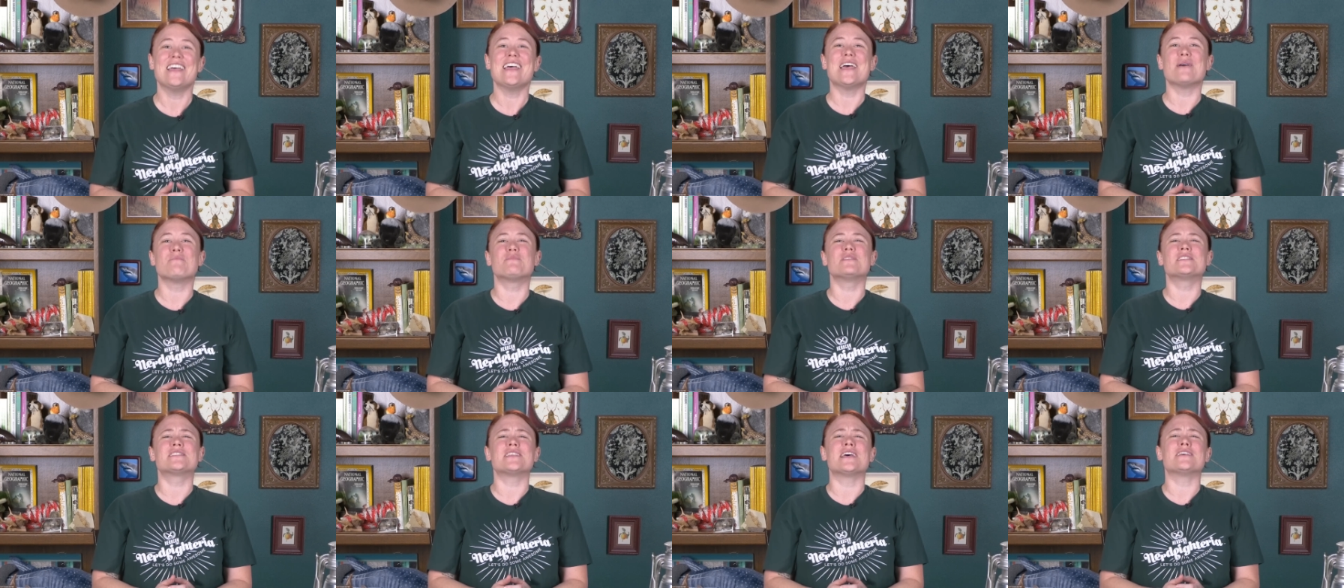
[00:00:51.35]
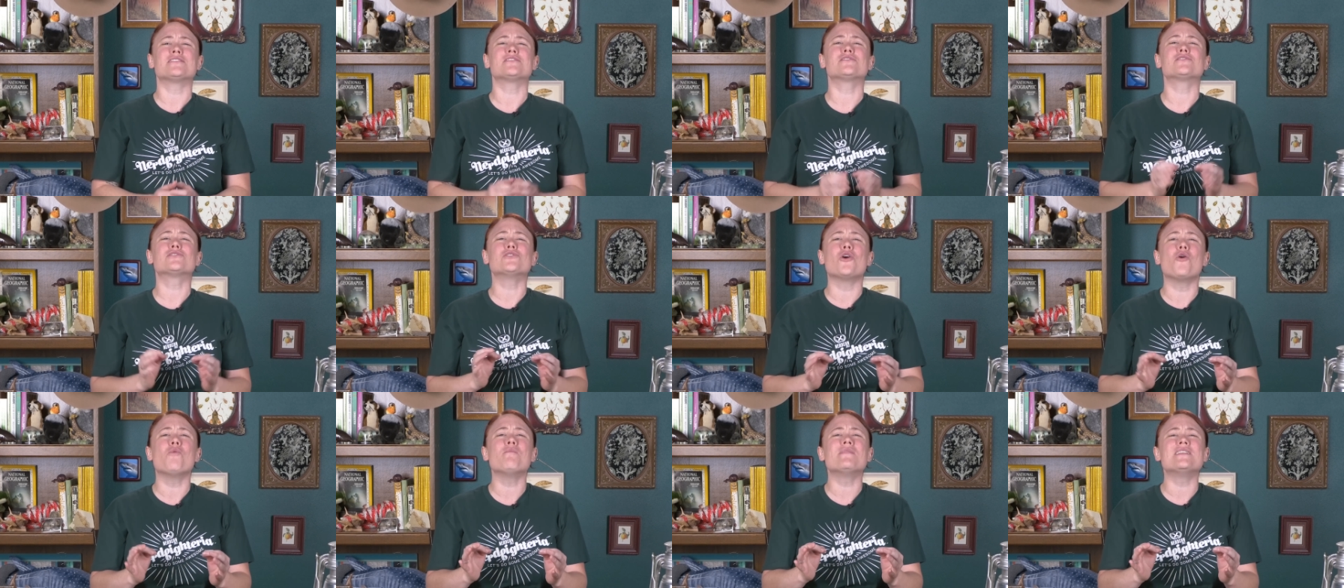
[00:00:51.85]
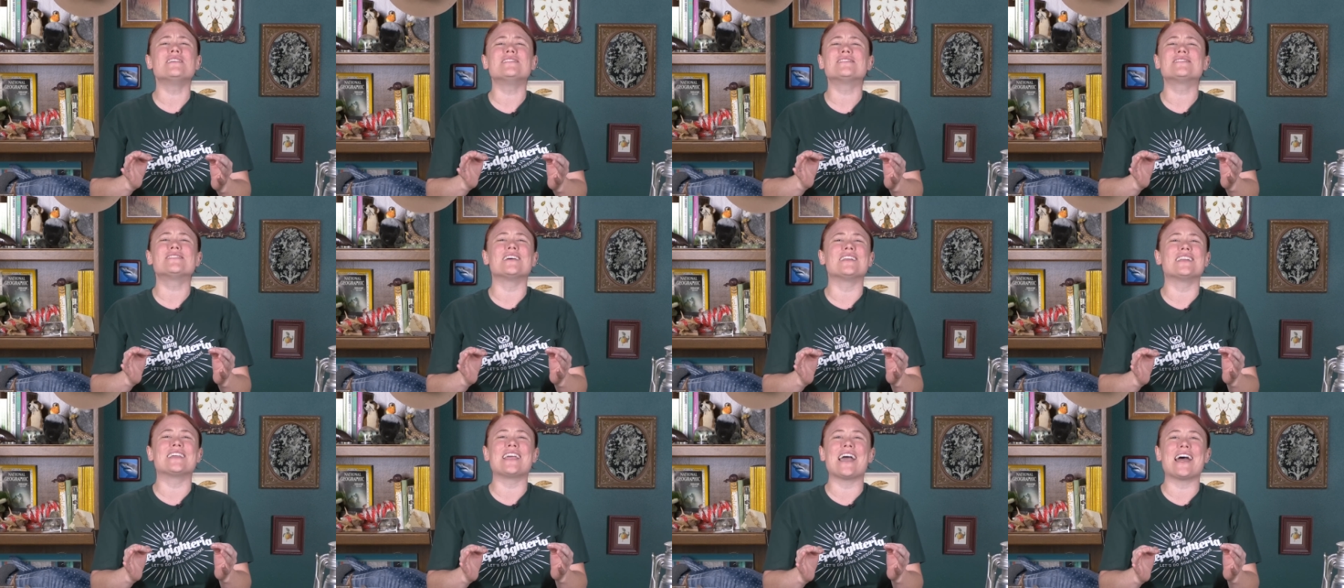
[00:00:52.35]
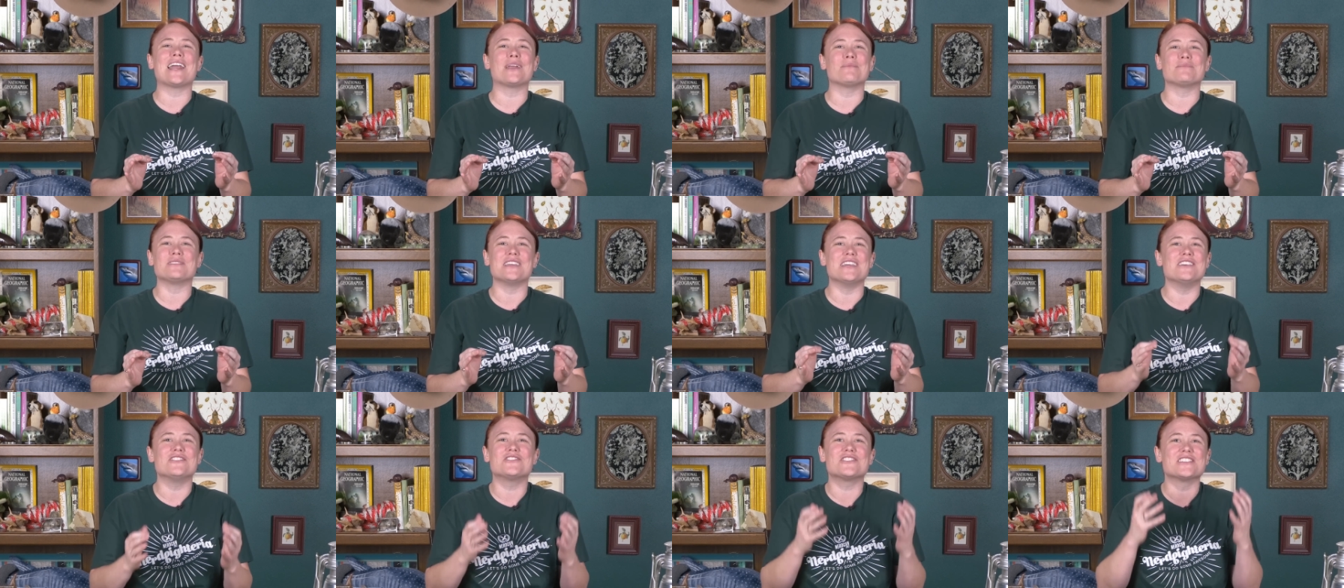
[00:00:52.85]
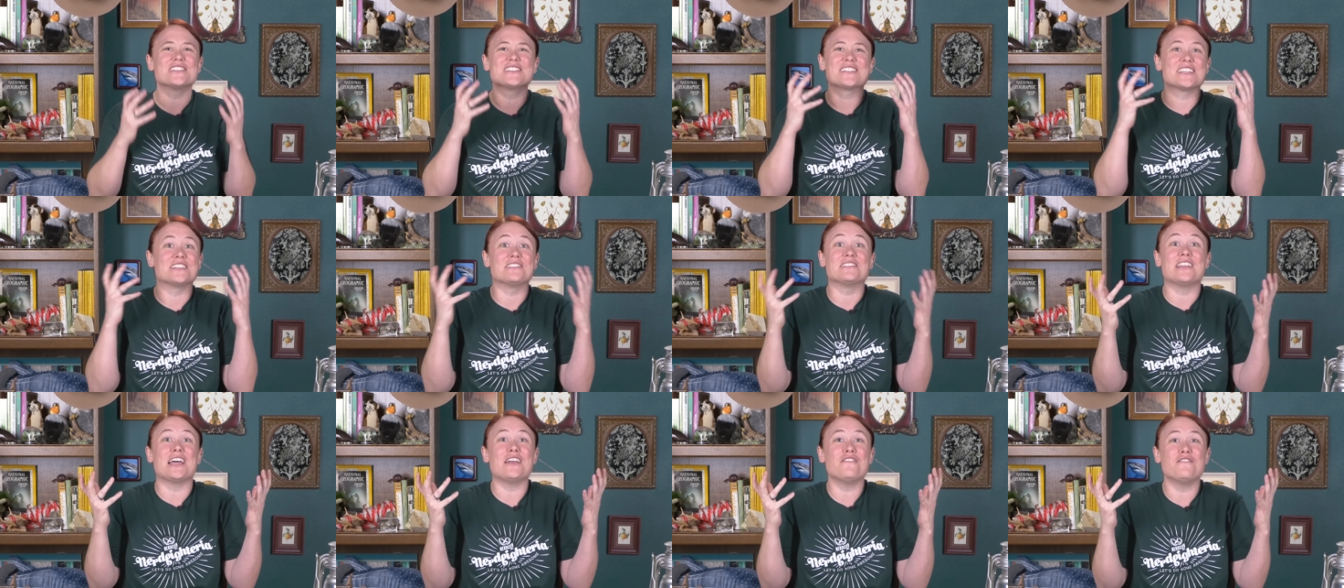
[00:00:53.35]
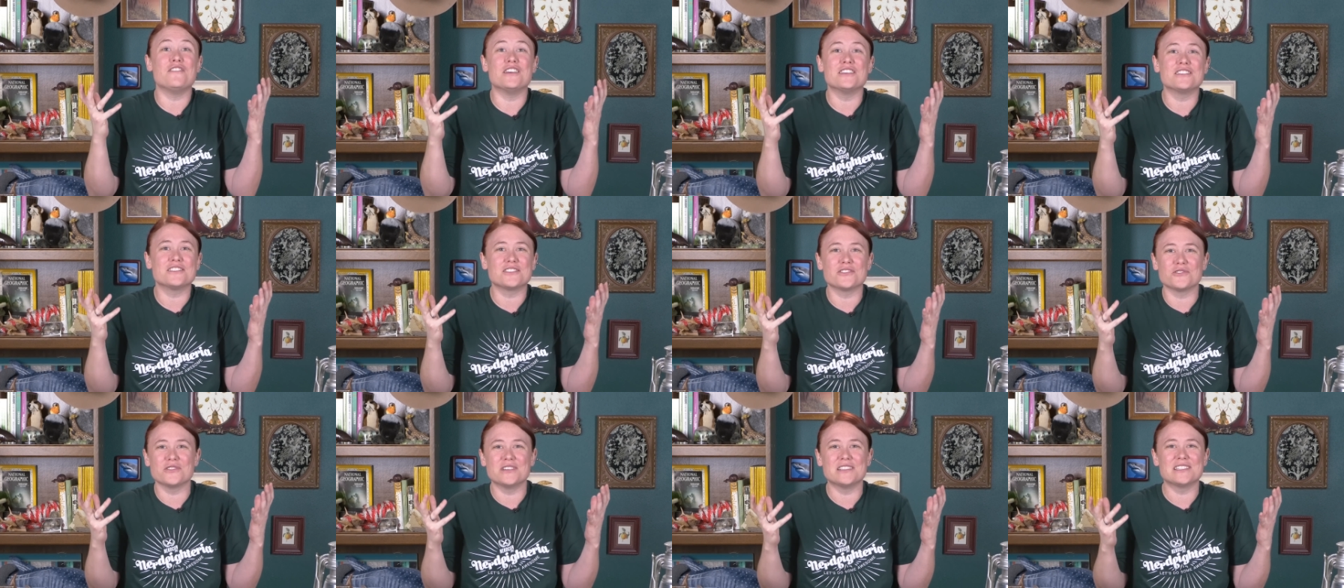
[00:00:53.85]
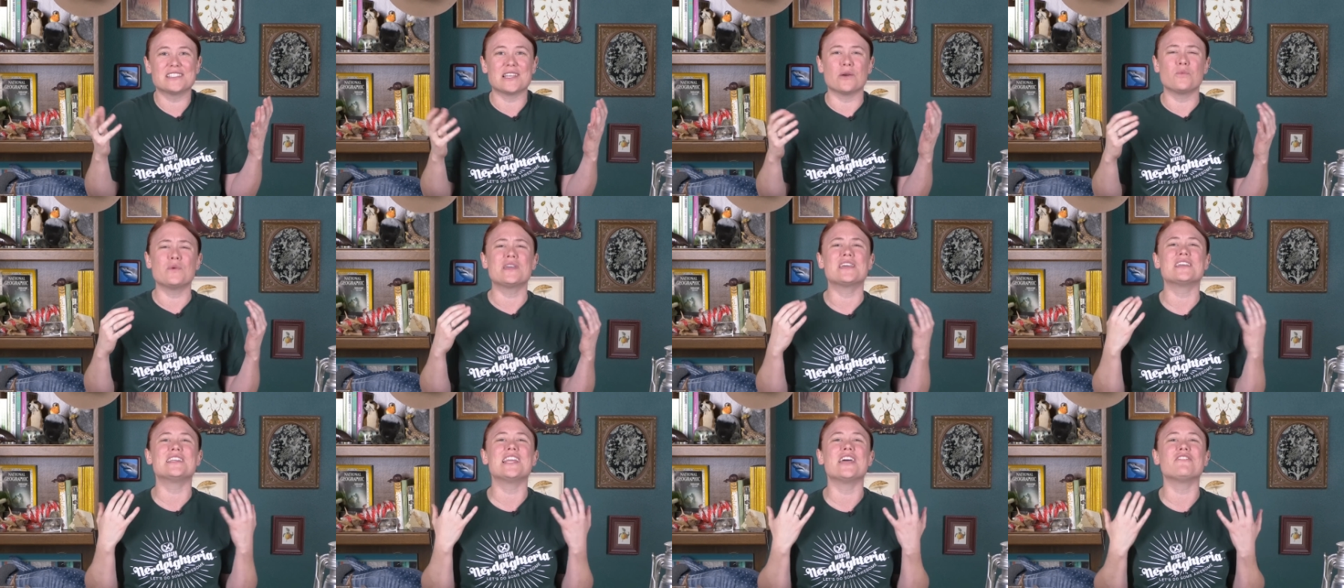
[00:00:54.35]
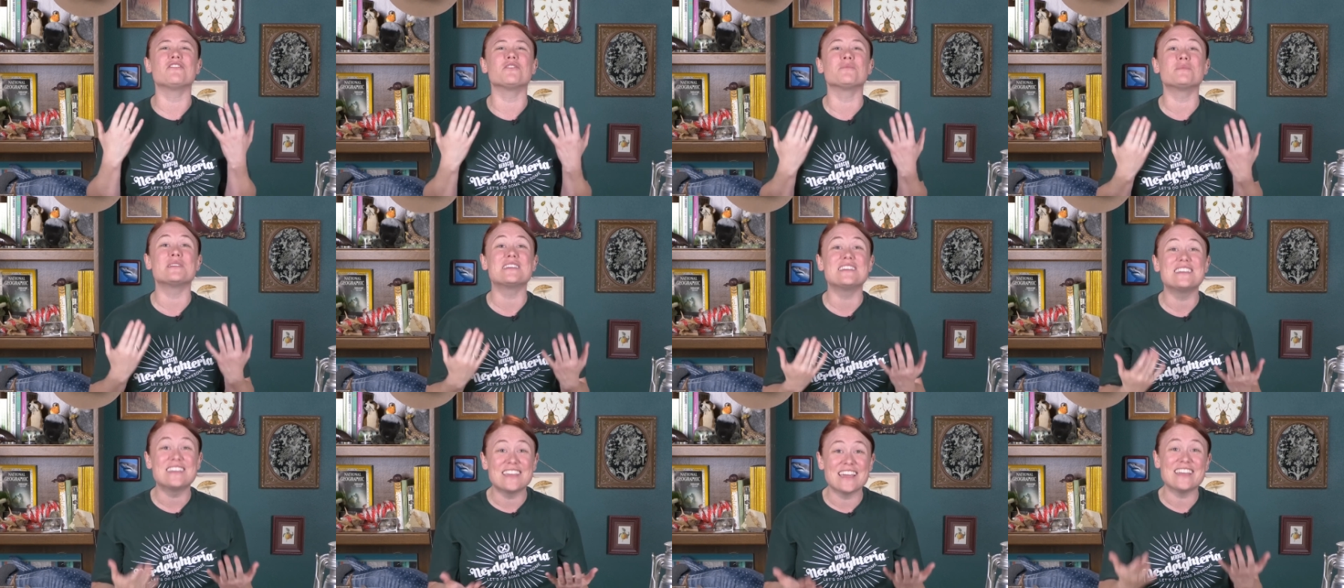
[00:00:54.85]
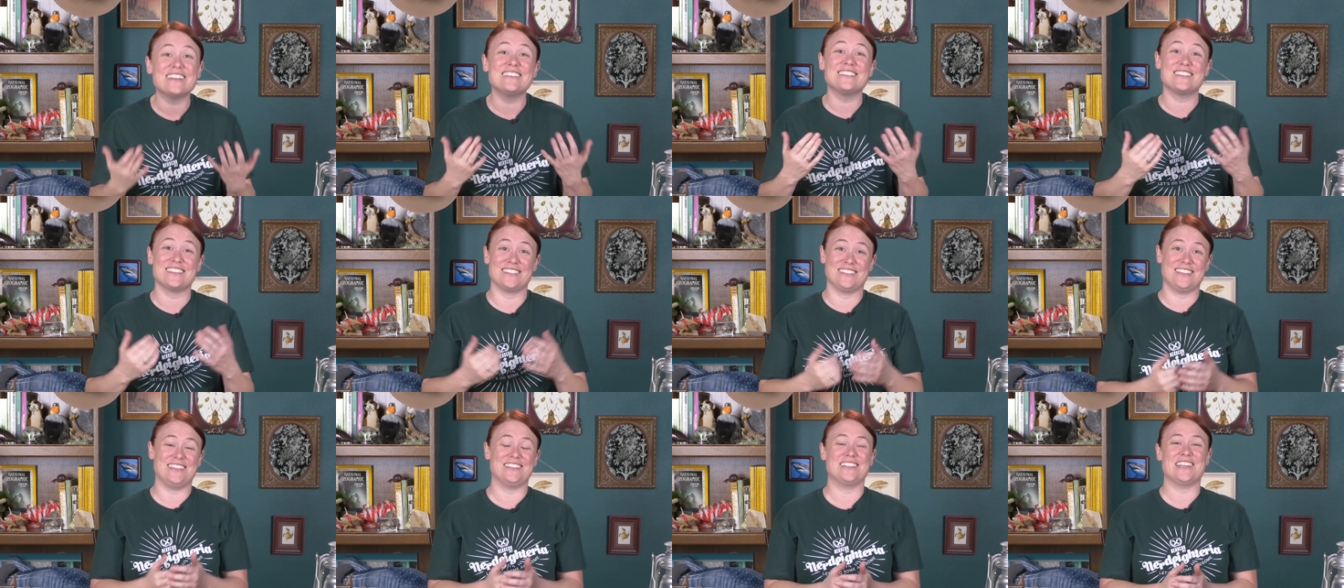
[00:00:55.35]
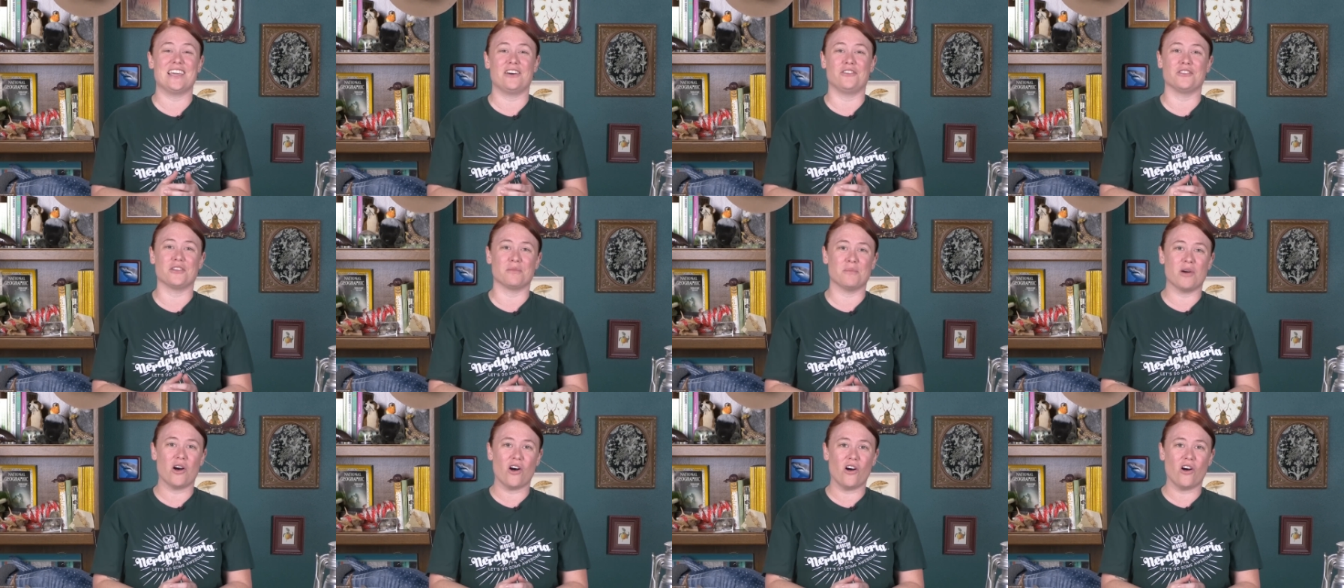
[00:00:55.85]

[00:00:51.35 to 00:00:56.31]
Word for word: and possess so many stunning adaptations and life histories that we could never begin to detail them